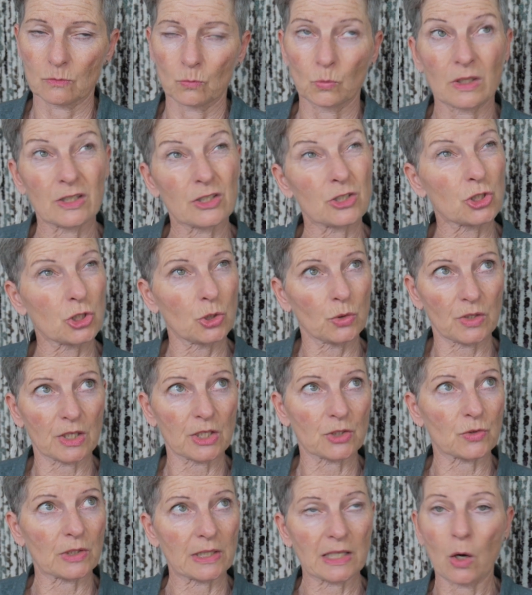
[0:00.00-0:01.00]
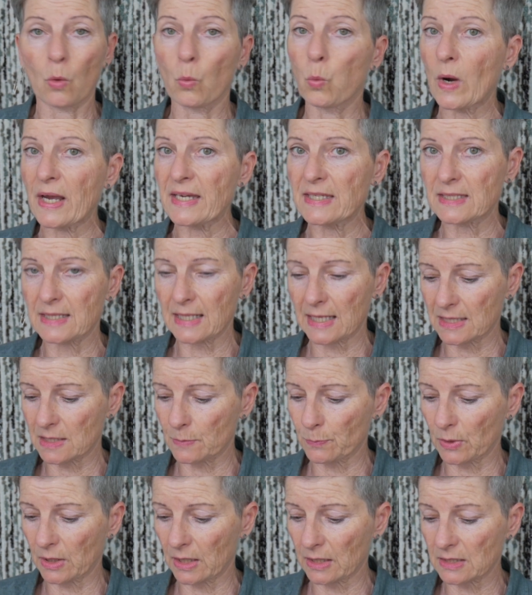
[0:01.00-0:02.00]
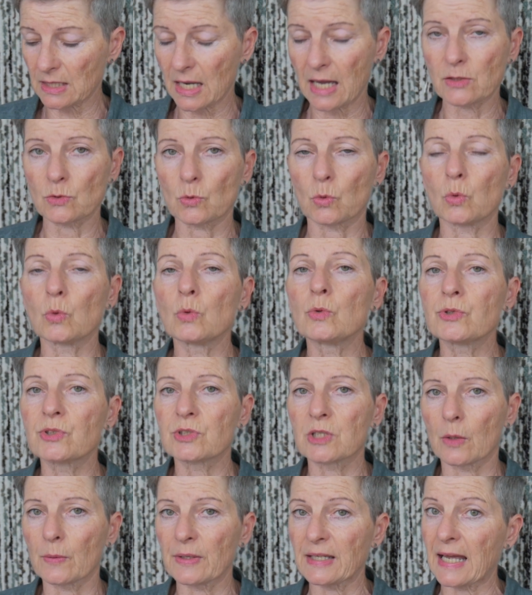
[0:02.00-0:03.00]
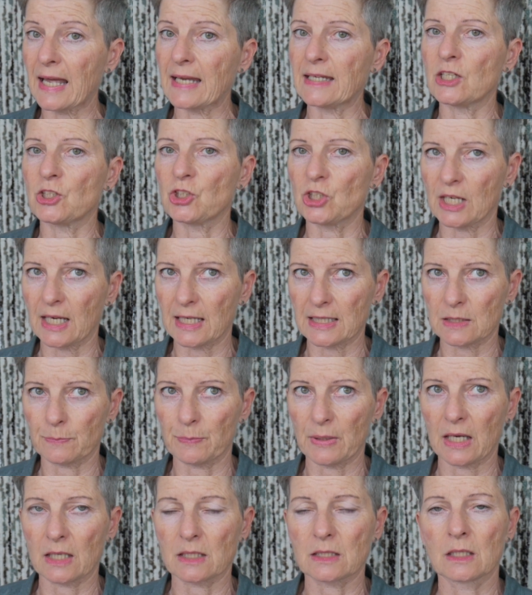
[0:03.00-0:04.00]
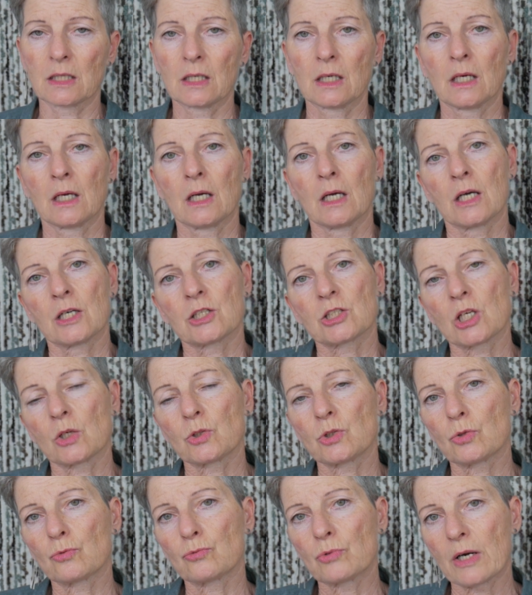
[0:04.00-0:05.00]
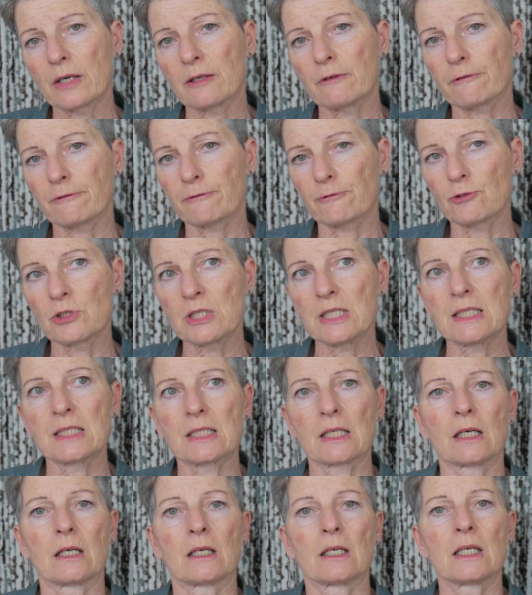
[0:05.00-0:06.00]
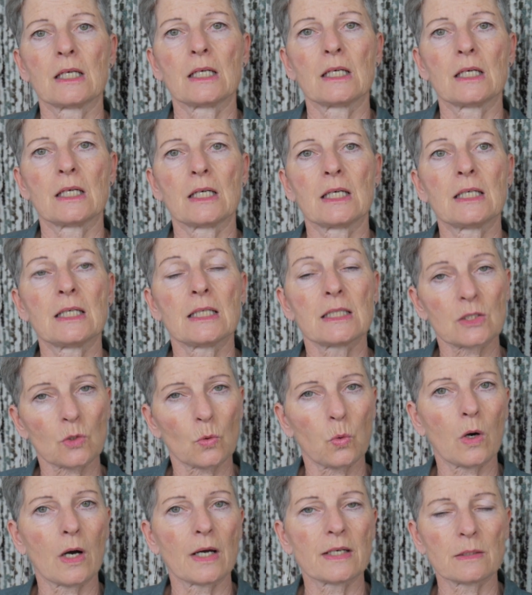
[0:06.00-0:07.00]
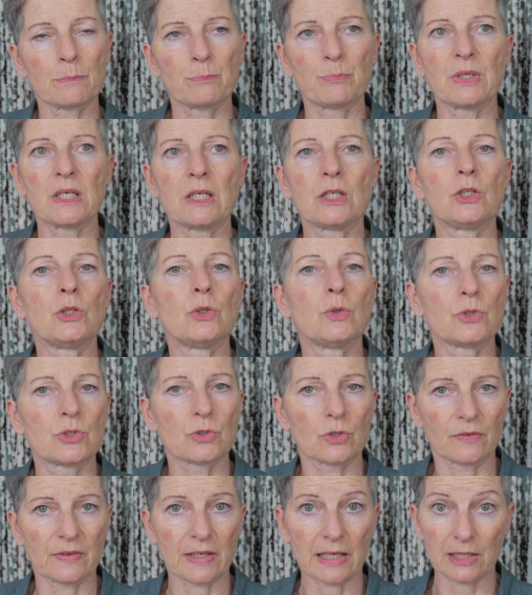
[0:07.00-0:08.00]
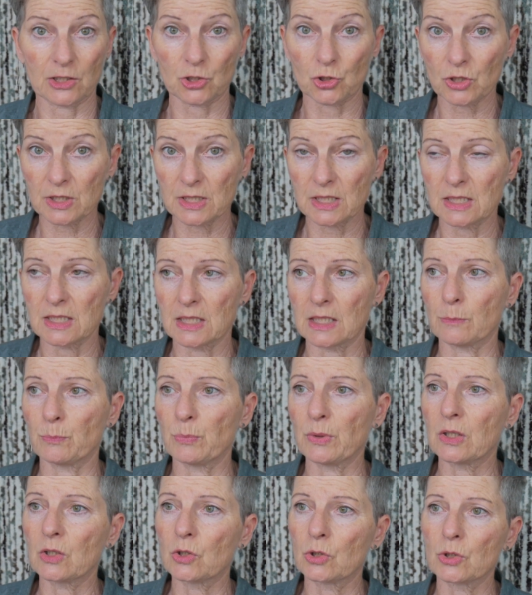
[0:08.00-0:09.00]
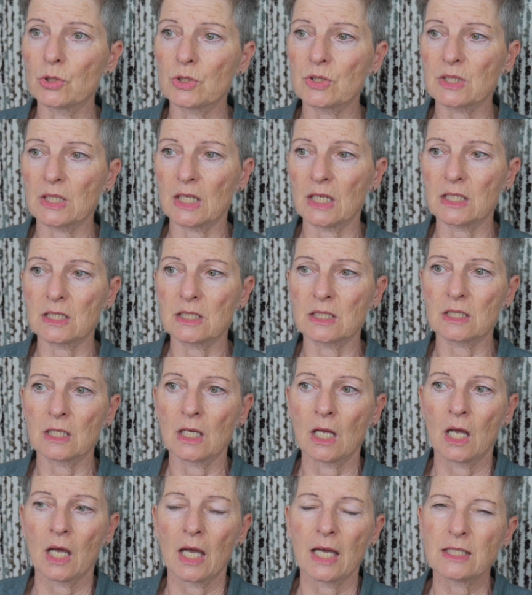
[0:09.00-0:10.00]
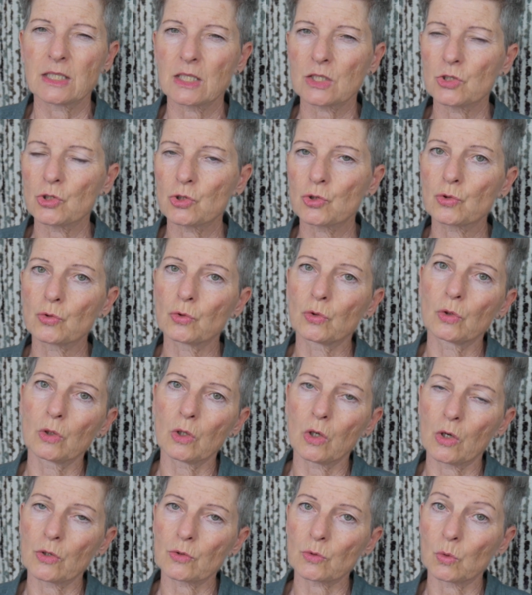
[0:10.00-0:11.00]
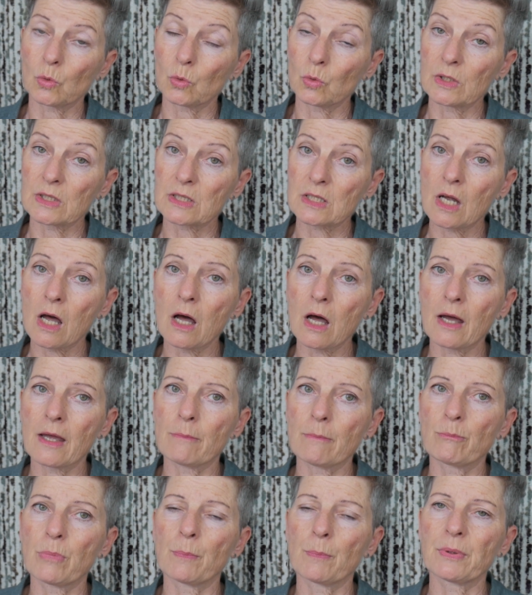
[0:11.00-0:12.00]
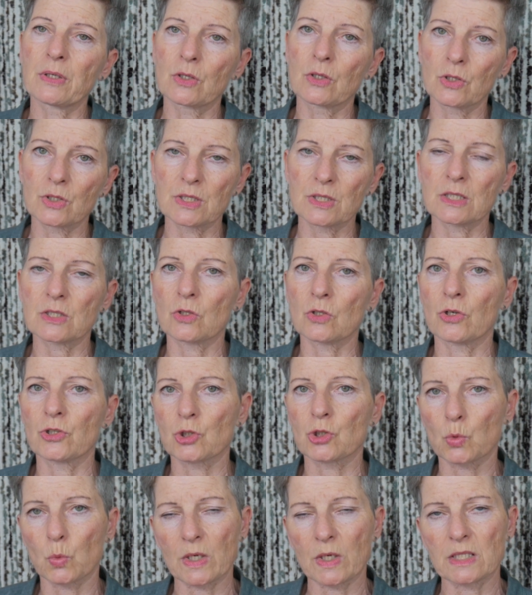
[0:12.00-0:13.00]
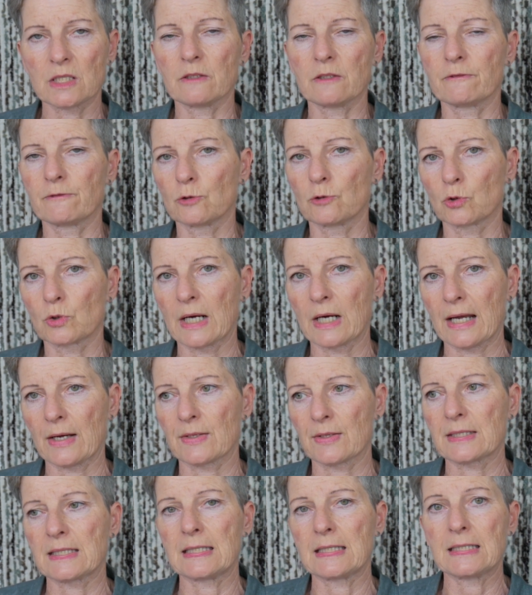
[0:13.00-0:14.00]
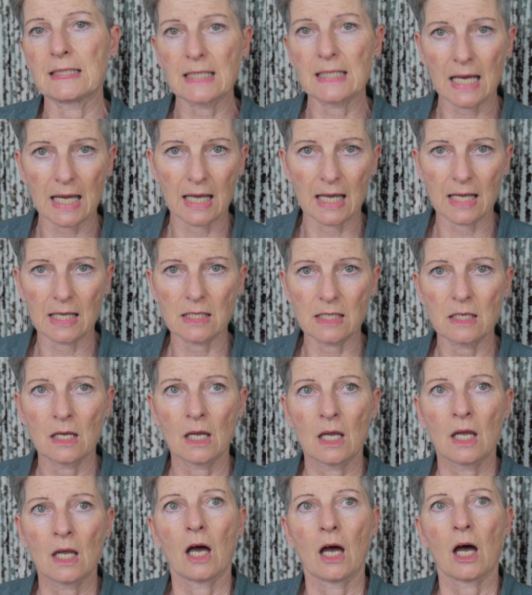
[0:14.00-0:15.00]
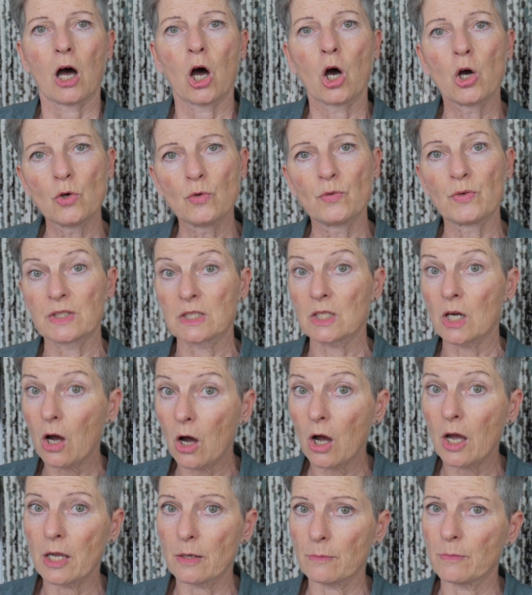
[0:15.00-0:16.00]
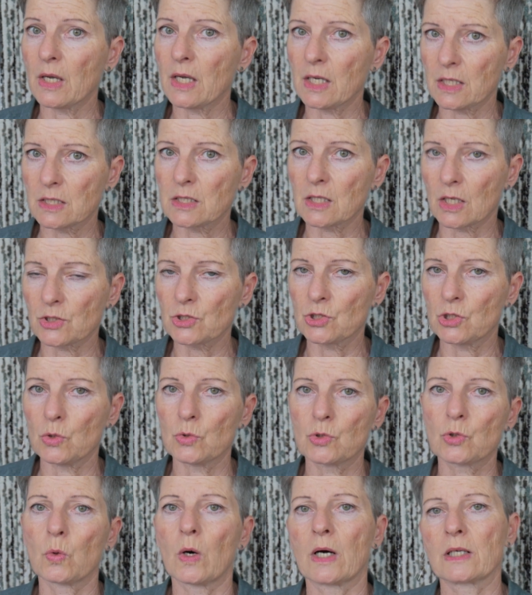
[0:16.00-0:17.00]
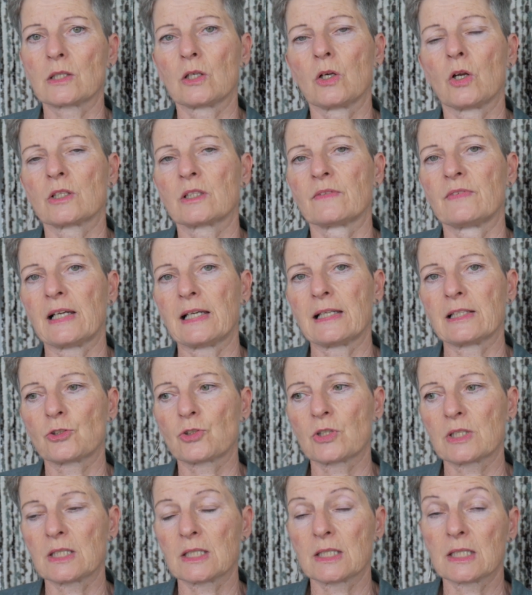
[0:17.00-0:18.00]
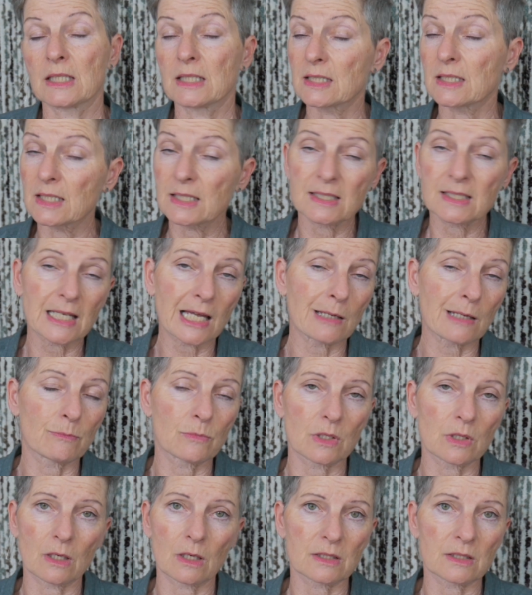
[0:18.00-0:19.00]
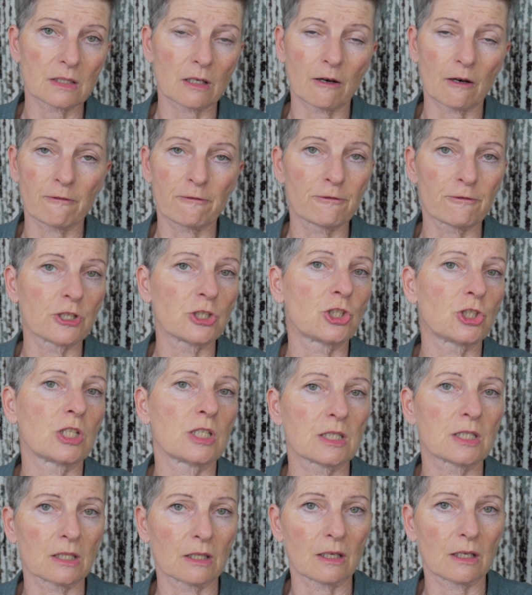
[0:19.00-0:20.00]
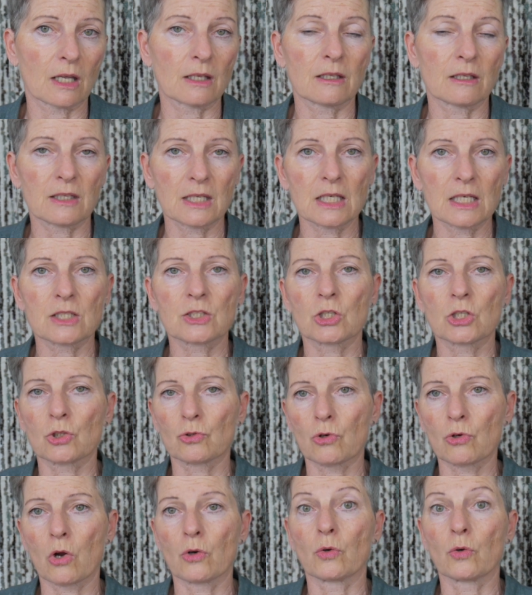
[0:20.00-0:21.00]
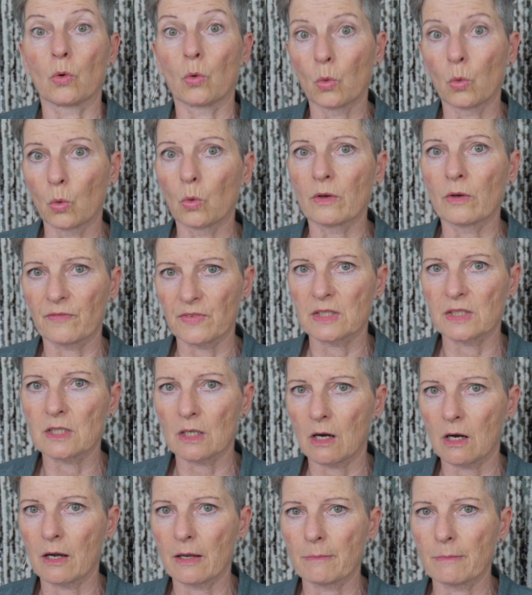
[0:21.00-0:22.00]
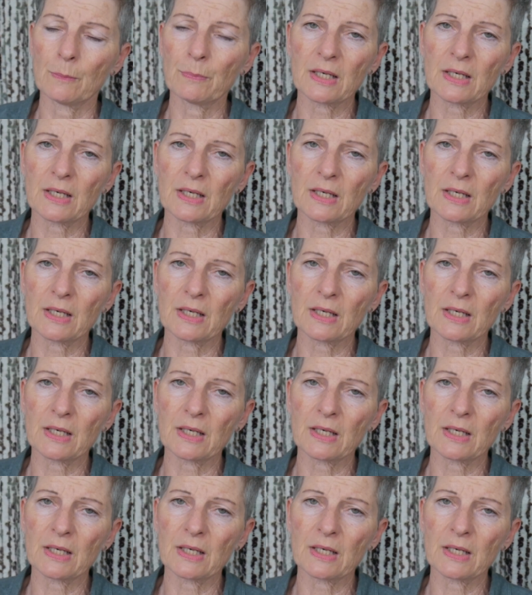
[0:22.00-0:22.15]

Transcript: Well, there's two things really, a waste aspect and also an energy aspect. So to run a freezer, it is quite a big user of electricity, because it doesn't draw a lot all the time, but because it's on 24 hours a day, over time it does use quite a lot of electricity. It's the same as our fridges and things that are on all of the time.